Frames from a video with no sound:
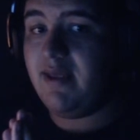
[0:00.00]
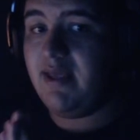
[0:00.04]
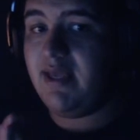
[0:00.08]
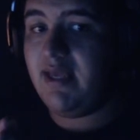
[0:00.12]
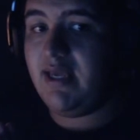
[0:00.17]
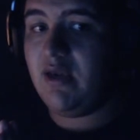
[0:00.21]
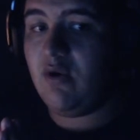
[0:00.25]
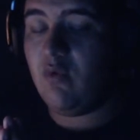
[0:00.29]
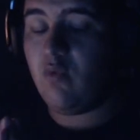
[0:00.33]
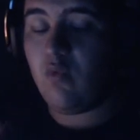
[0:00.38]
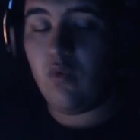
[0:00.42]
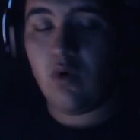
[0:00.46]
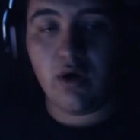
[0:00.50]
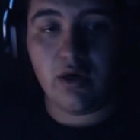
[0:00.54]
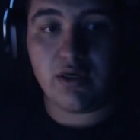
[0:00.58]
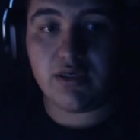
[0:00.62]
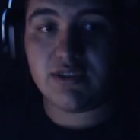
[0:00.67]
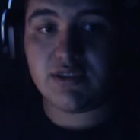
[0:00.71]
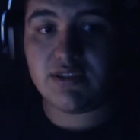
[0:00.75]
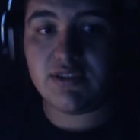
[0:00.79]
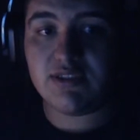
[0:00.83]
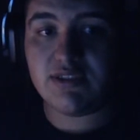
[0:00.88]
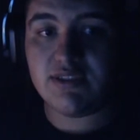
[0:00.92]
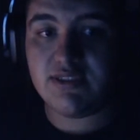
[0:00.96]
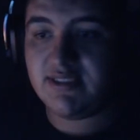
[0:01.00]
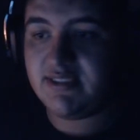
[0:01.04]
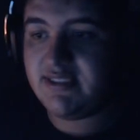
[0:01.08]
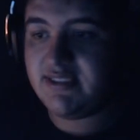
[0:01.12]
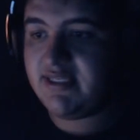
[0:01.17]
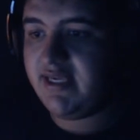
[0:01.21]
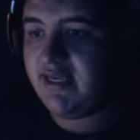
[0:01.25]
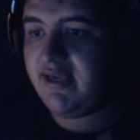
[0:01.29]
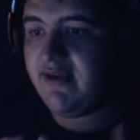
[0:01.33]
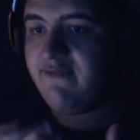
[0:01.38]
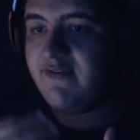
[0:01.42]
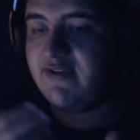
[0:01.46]
it works, to
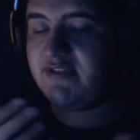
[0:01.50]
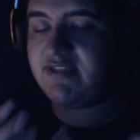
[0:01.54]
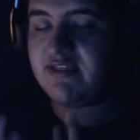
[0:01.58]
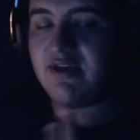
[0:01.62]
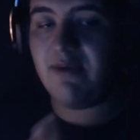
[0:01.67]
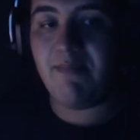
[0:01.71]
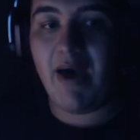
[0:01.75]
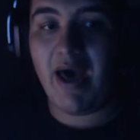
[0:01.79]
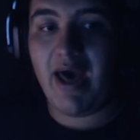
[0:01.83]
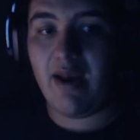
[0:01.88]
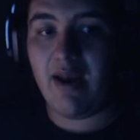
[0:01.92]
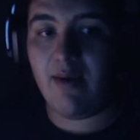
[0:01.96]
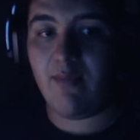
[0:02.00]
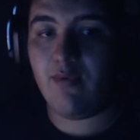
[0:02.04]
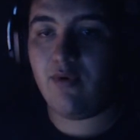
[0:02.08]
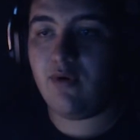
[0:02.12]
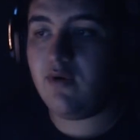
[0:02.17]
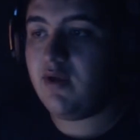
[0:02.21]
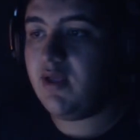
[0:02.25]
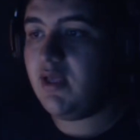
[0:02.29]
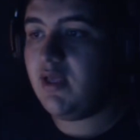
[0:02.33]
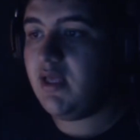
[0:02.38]
see if it's compatible.